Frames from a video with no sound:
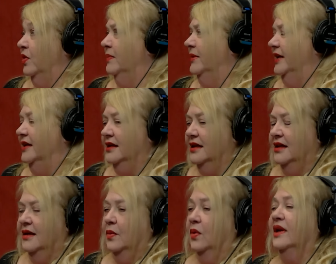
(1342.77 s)
One of my
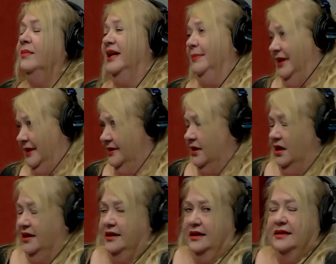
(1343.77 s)
one of my biggest
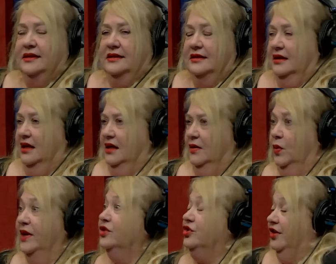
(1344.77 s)
hauntings is uh,
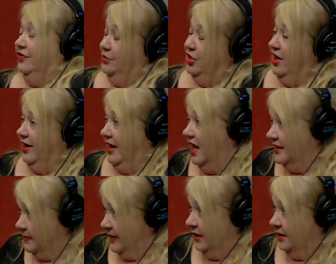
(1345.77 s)
wheelchair from Charity
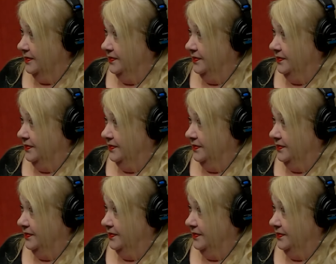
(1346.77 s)
Hospital.